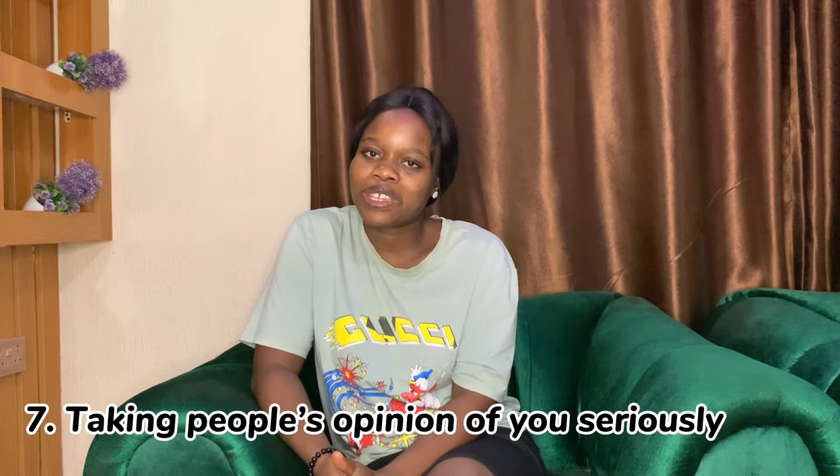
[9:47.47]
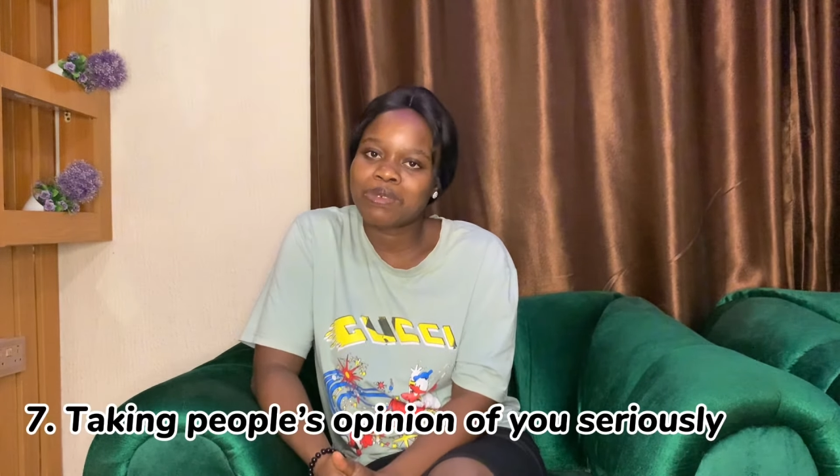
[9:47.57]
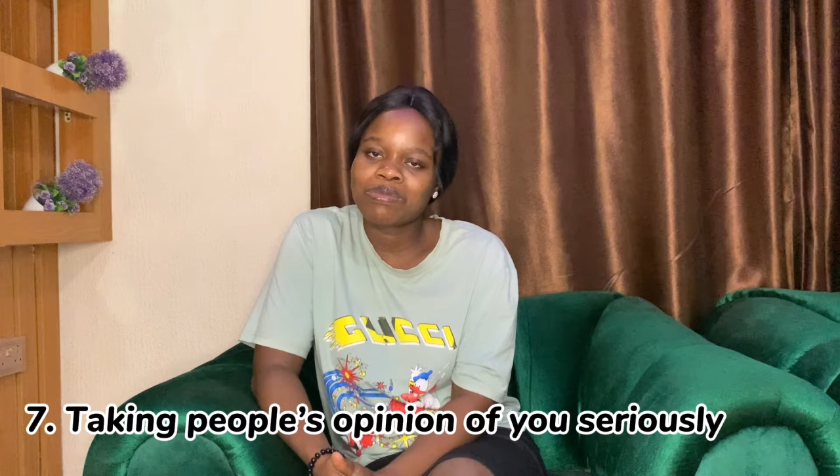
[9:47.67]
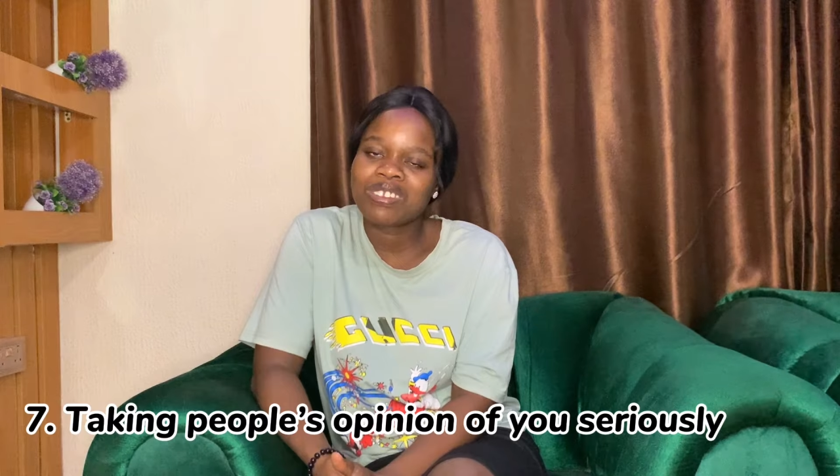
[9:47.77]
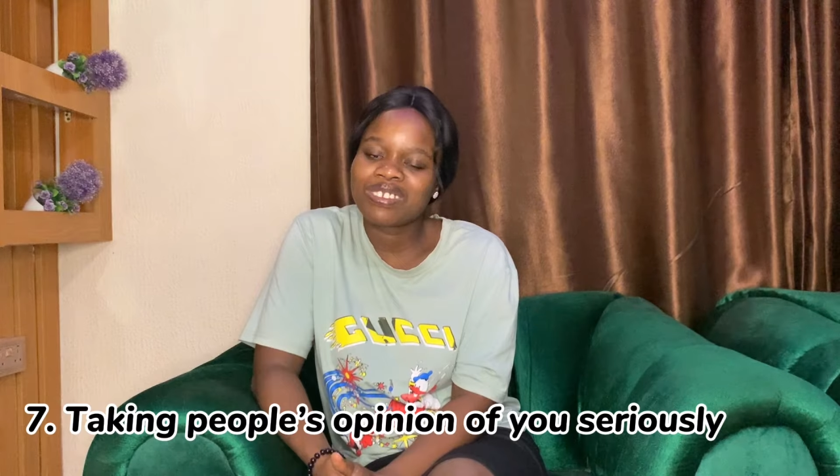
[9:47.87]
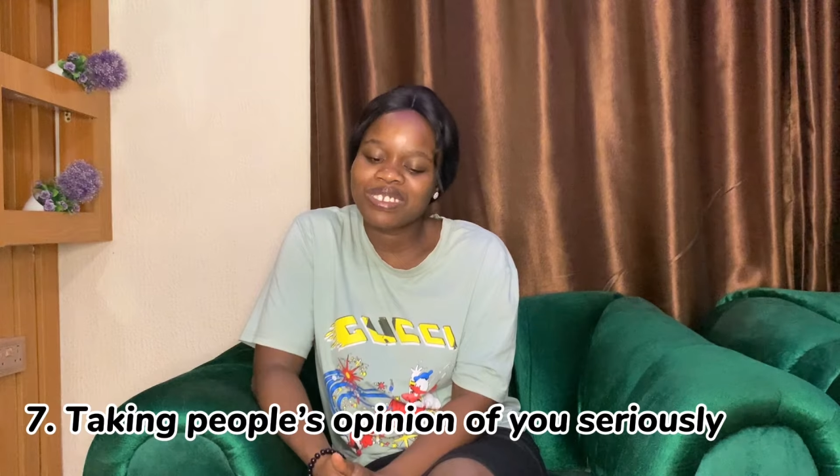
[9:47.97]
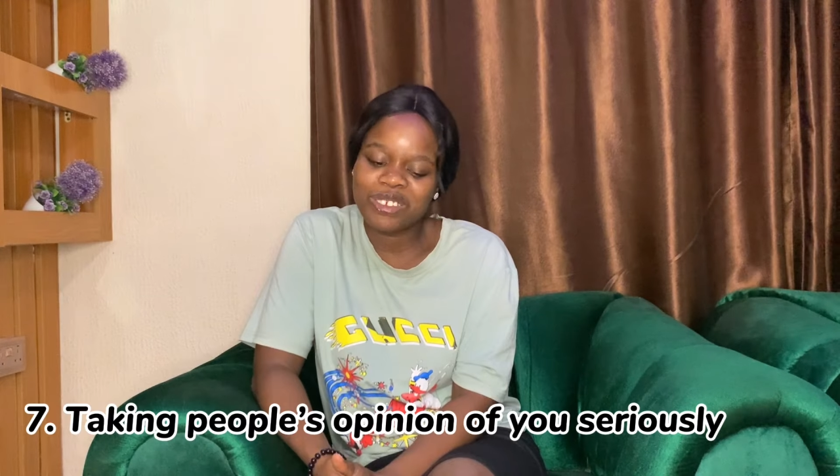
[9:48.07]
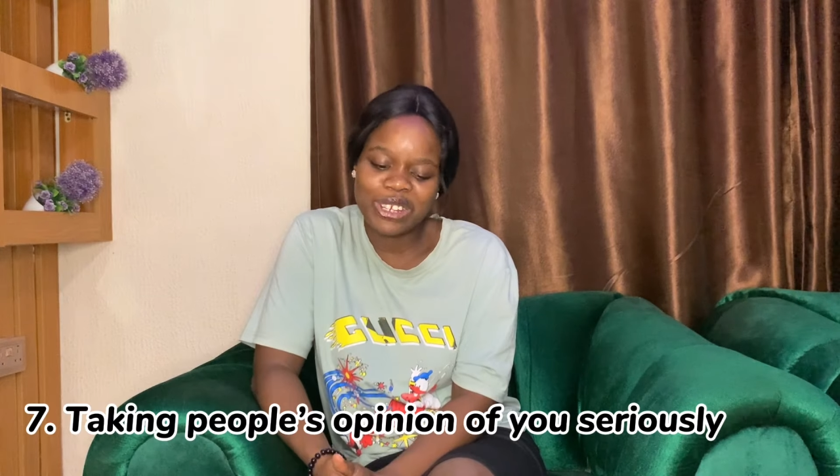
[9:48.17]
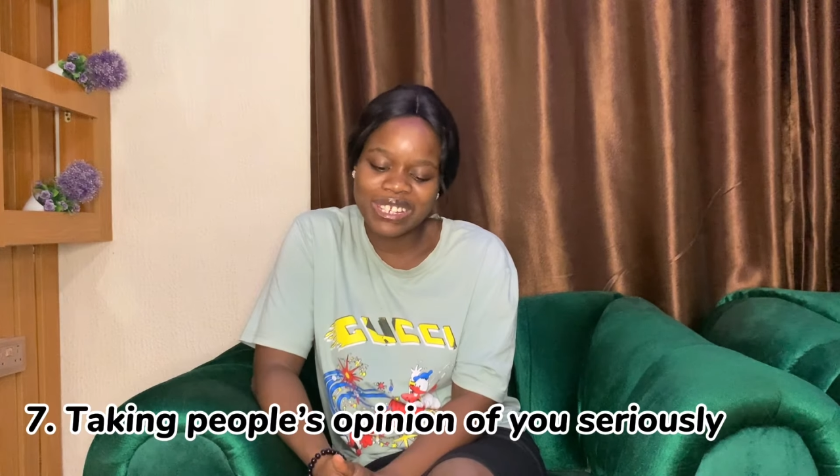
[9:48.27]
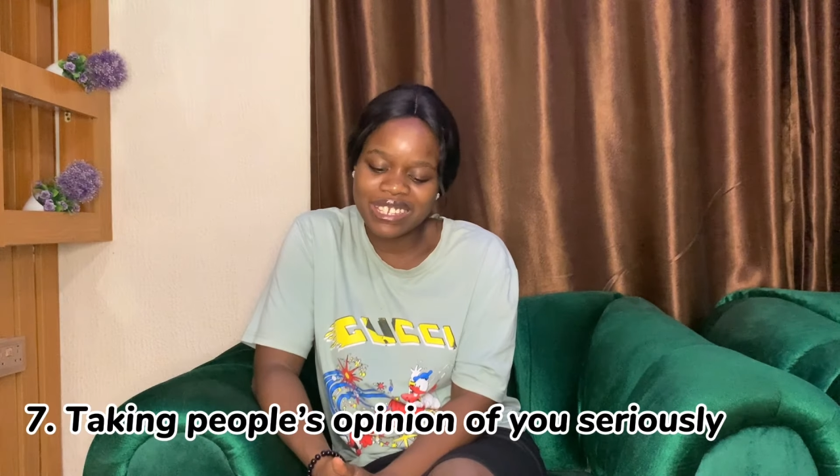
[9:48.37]
them
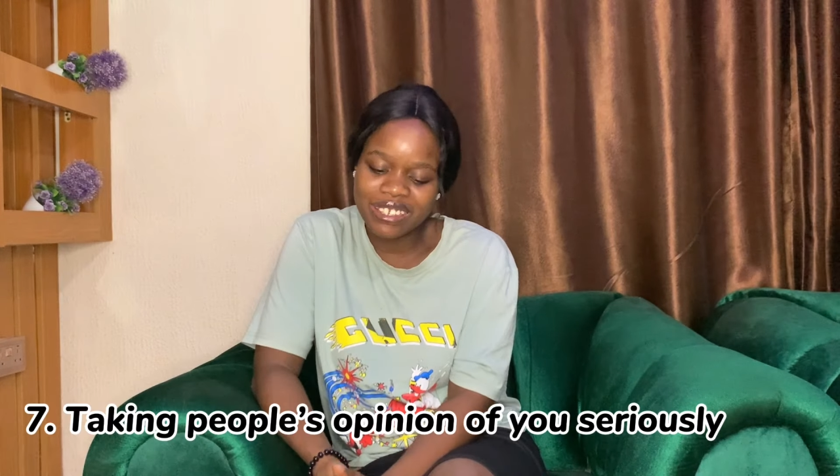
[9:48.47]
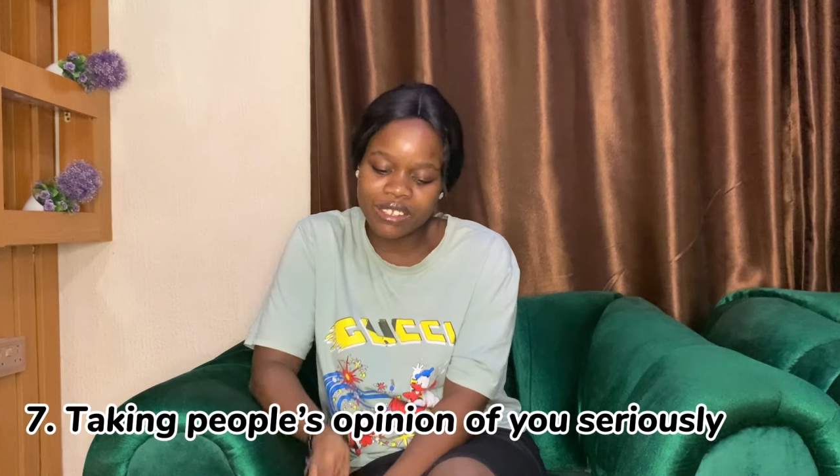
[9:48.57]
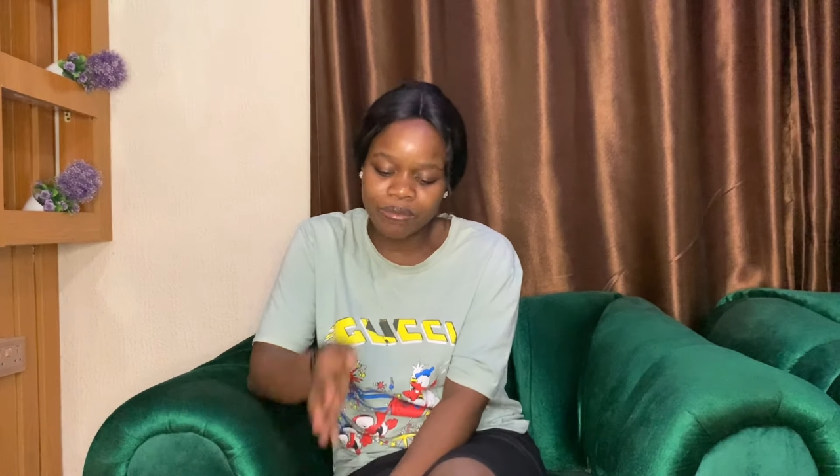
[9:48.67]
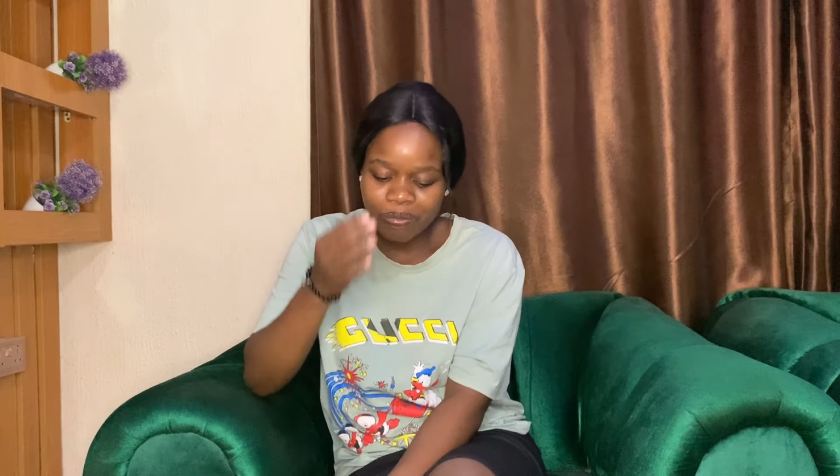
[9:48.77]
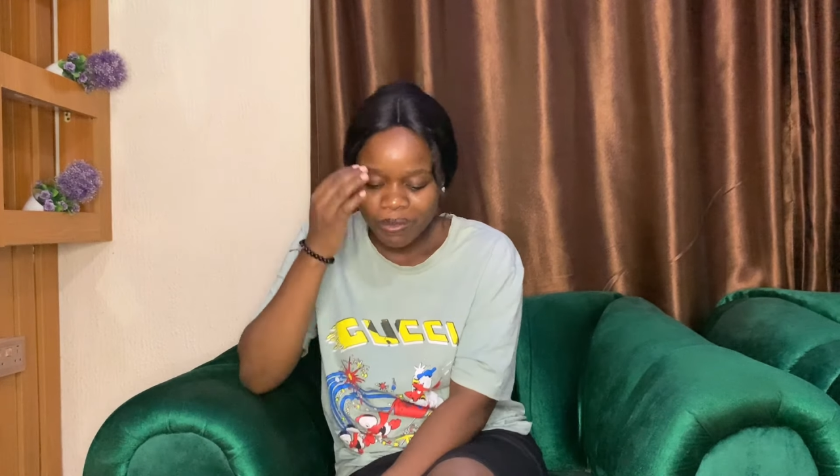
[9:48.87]
seriously.